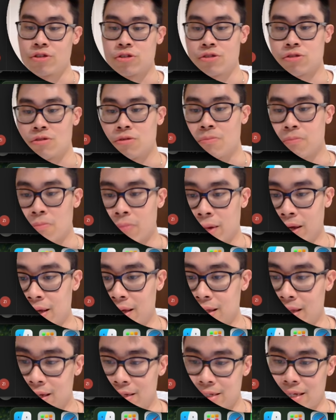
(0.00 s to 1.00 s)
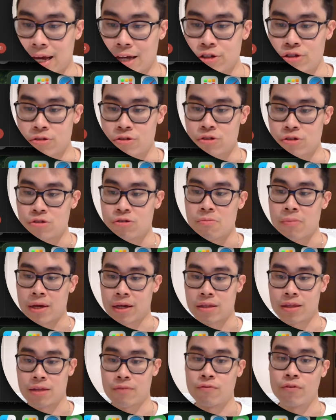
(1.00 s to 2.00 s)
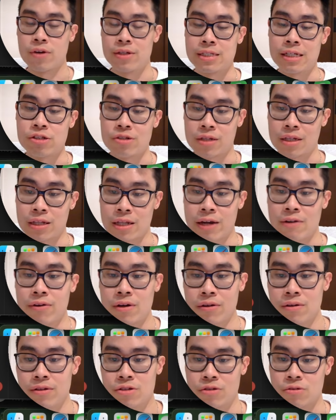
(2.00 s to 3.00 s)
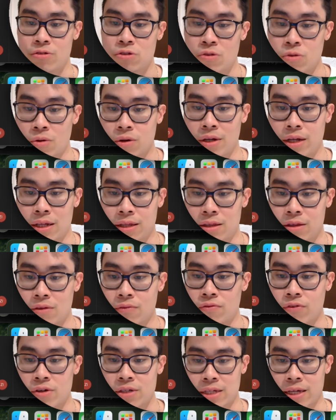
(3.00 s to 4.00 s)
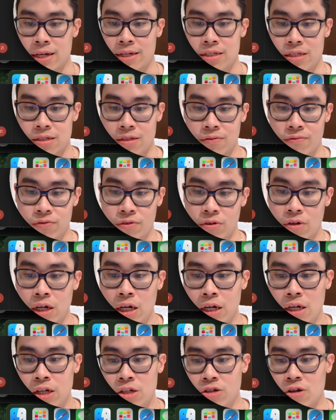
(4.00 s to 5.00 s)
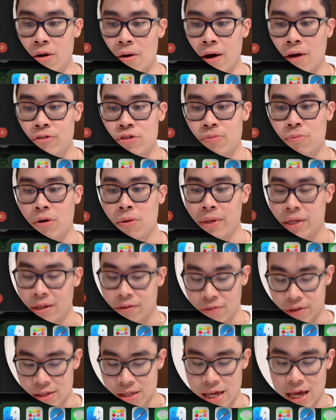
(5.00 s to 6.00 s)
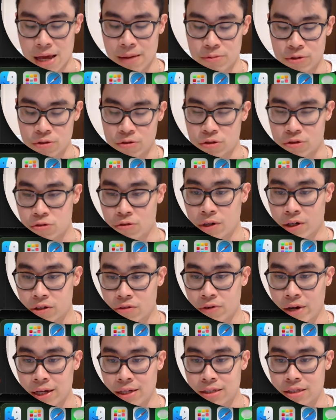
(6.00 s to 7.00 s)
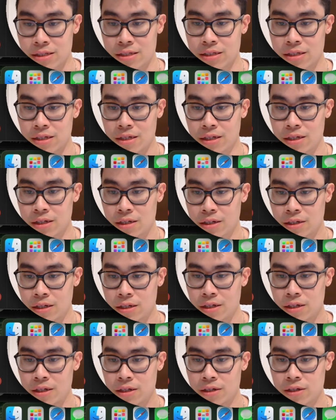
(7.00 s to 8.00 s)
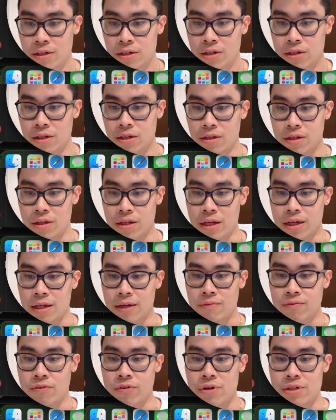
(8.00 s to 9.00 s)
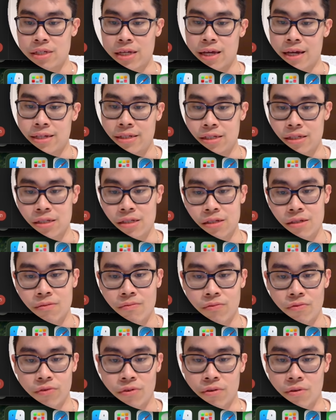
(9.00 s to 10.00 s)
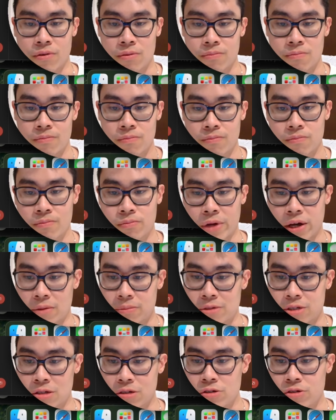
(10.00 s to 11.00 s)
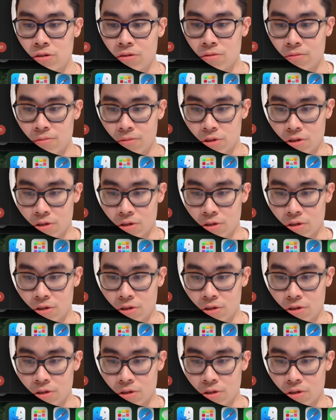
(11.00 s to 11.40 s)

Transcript: Just to make it a section, just to make the voice agent clearer. So you're the voice AI assistant for, so I'll just probably give you a name. So you are Grace, the voice AI assistant for admin solution.